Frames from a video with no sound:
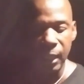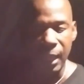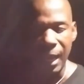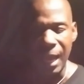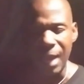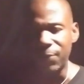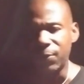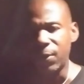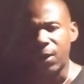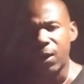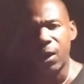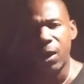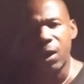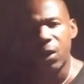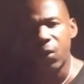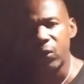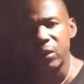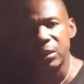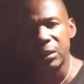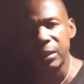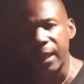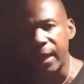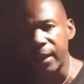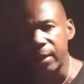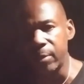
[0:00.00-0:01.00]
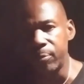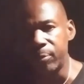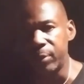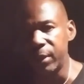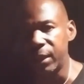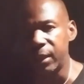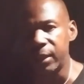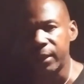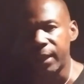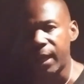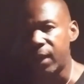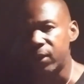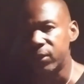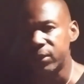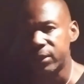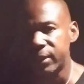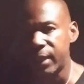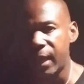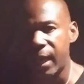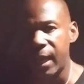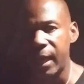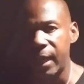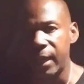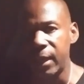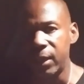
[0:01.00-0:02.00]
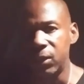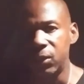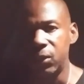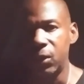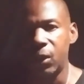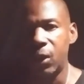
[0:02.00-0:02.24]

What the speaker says: I've always liked being outside.